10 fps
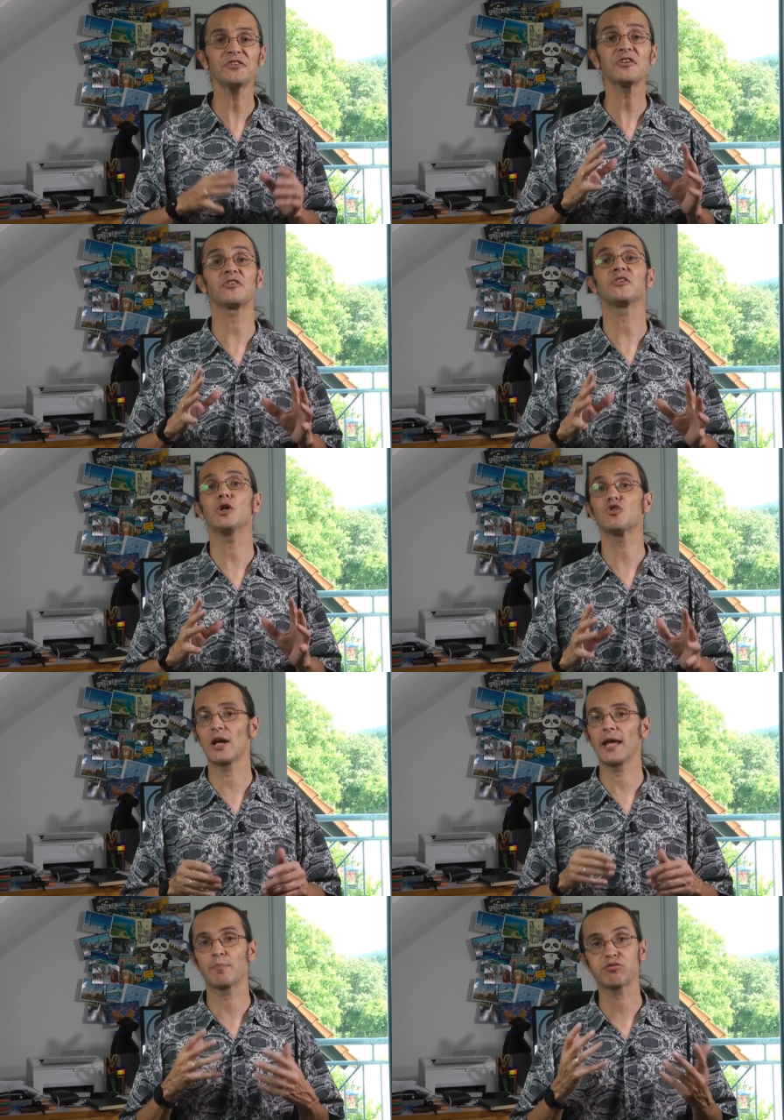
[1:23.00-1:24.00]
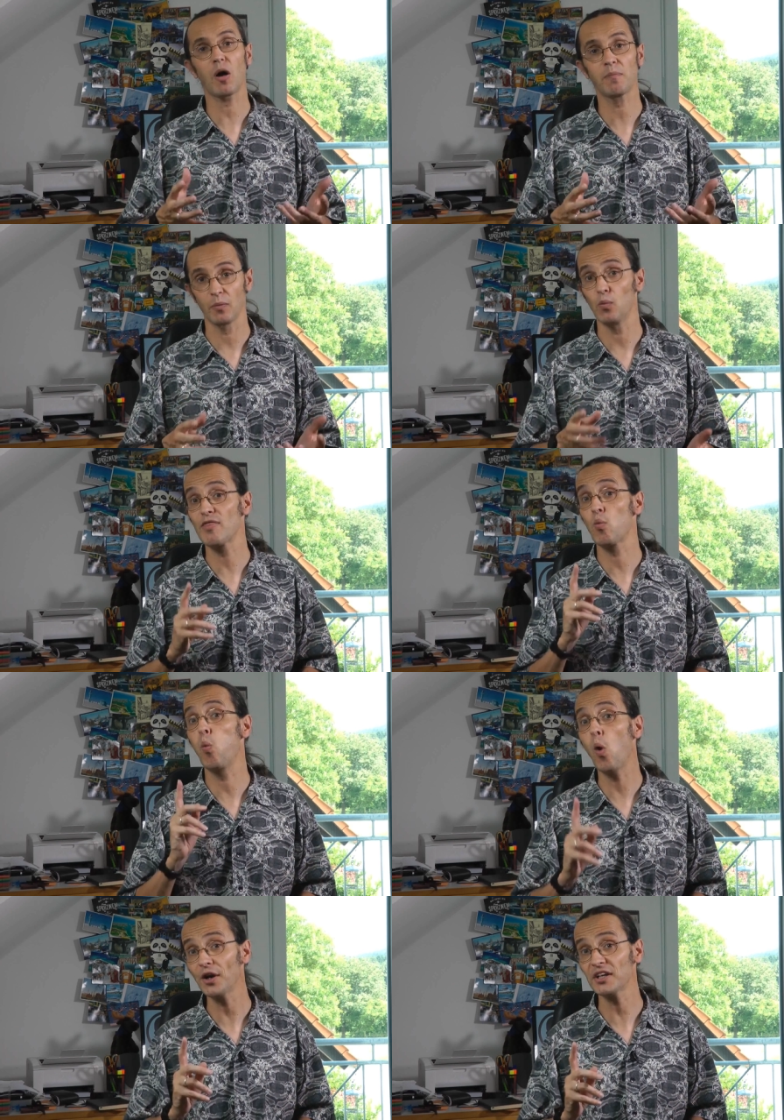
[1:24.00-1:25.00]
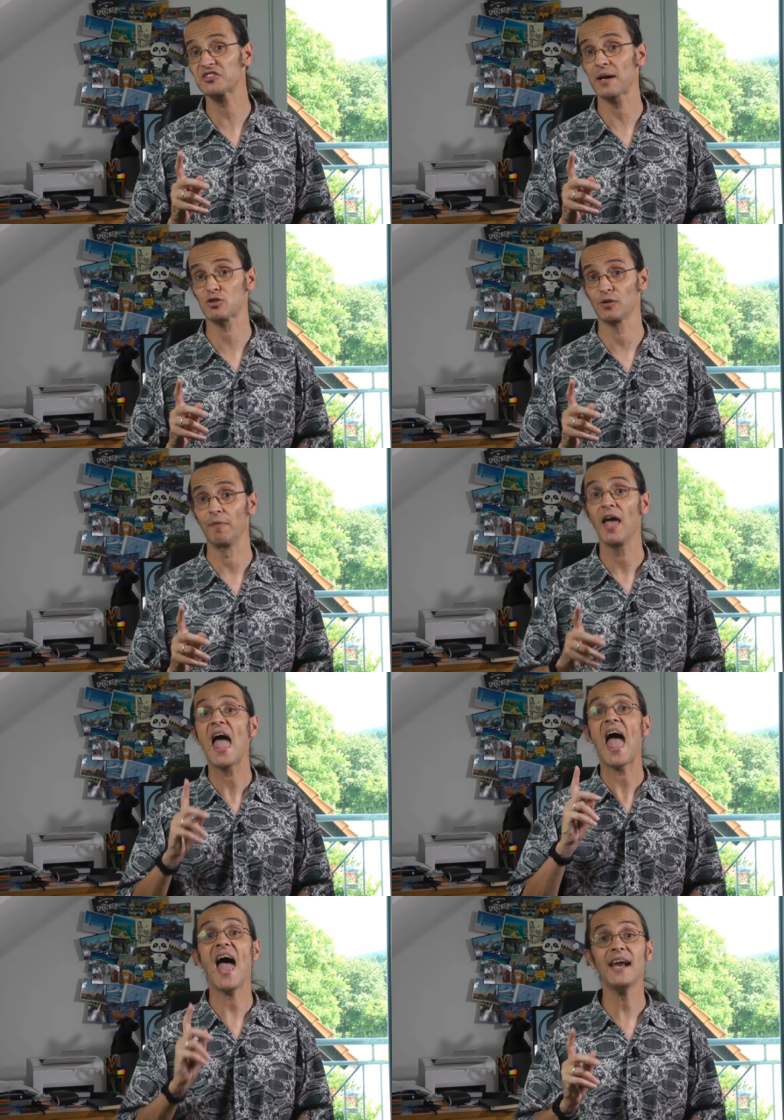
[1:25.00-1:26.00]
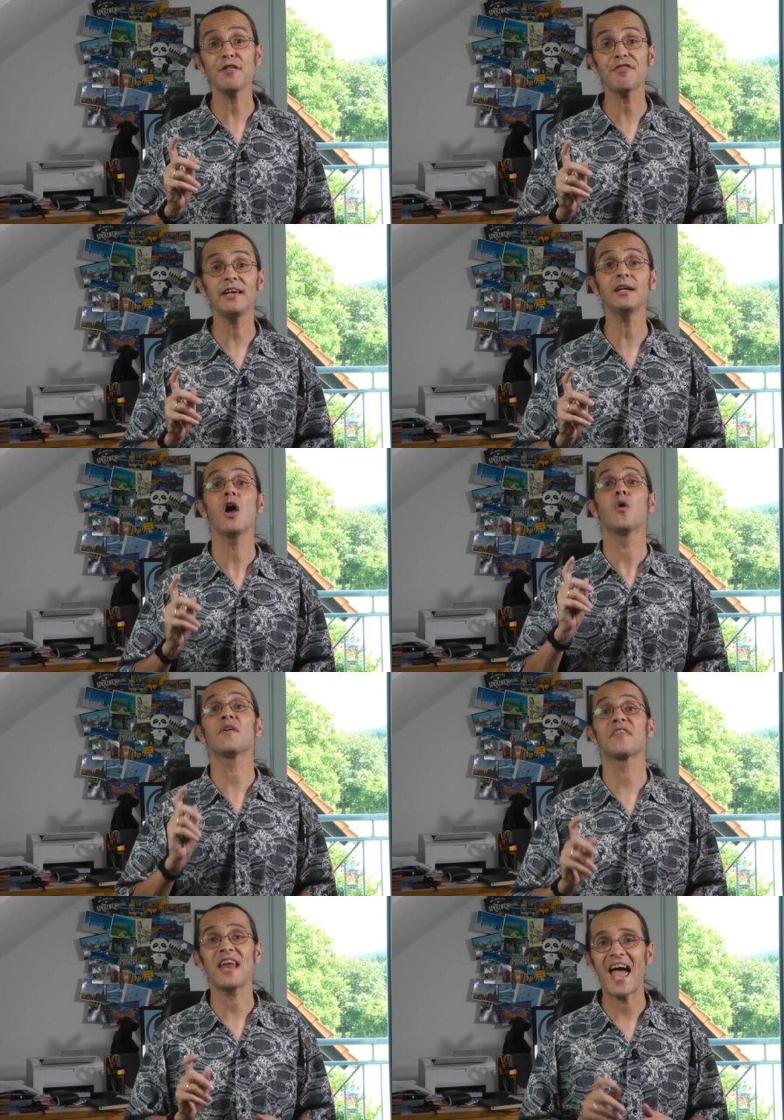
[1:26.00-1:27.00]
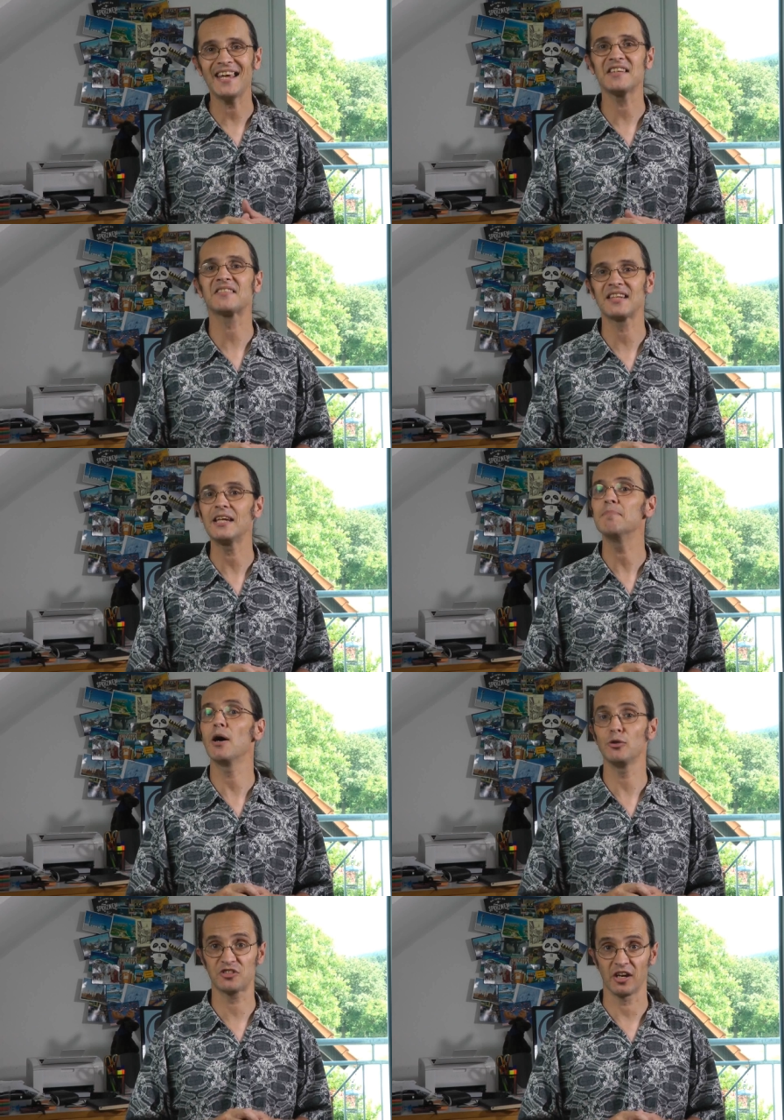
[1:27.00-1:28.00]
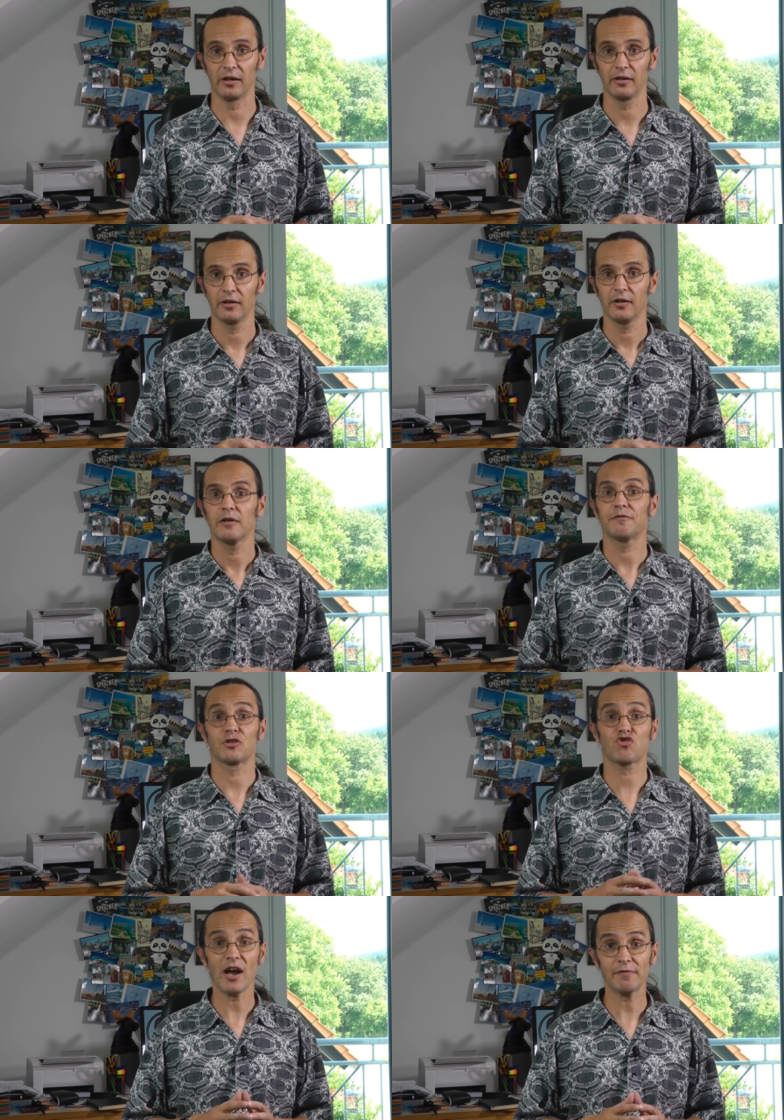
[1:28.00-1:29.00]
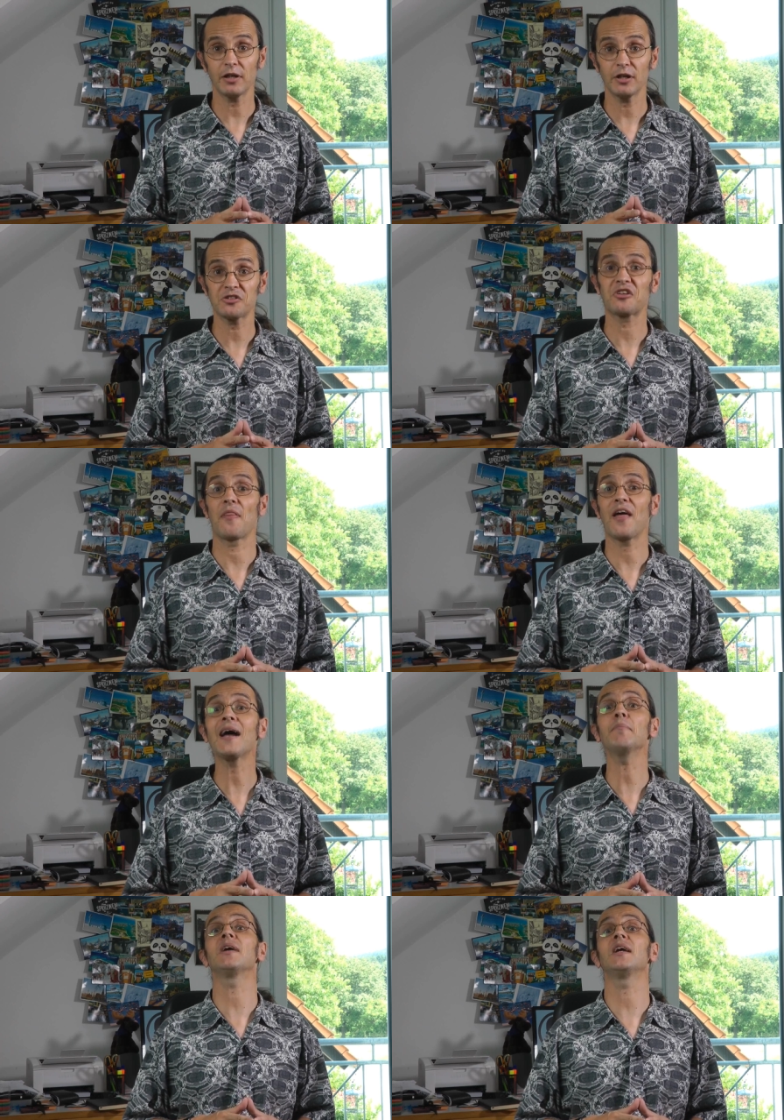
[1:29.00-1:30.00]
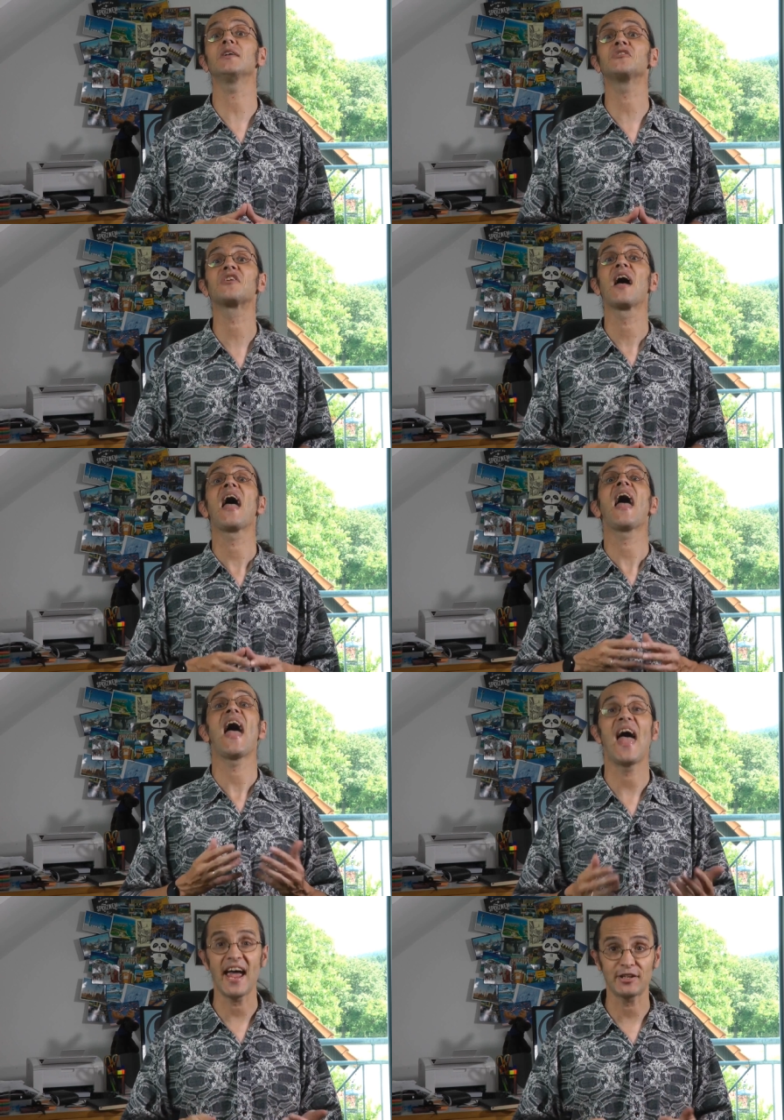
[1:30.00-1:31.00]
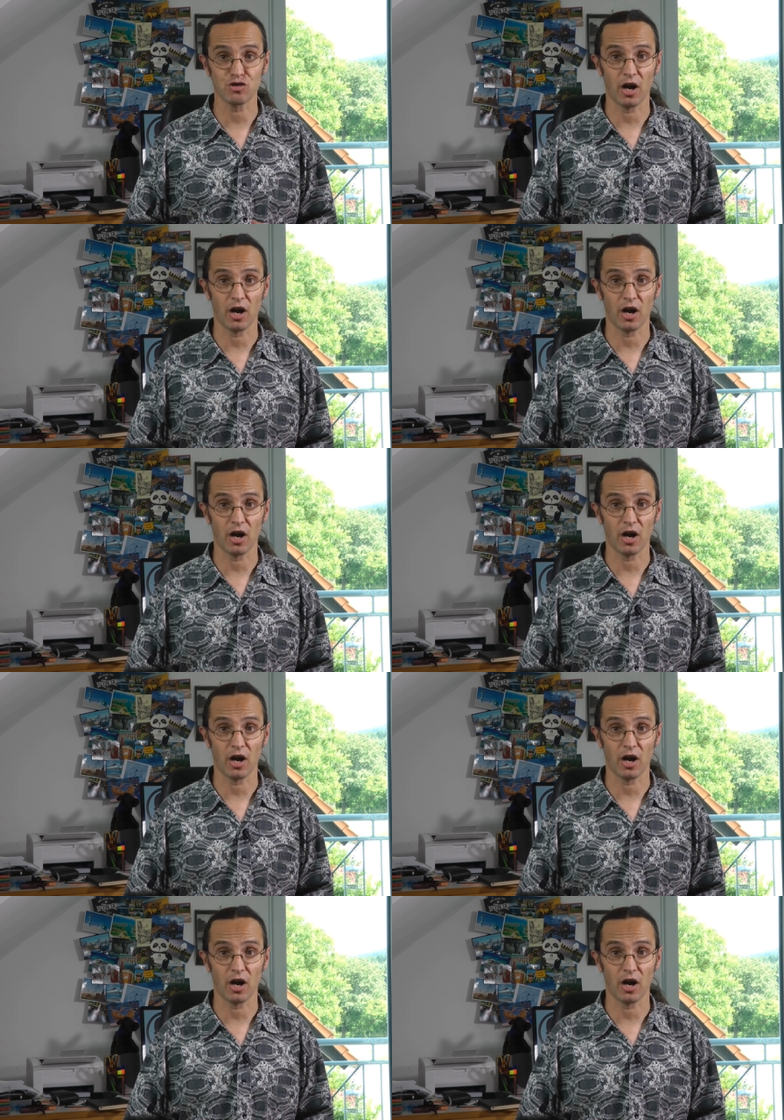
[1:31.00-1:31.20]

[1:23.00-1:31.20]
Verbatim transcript: This isn't usually a problem with one exception, anything with an AC motor. For travellers, that means hair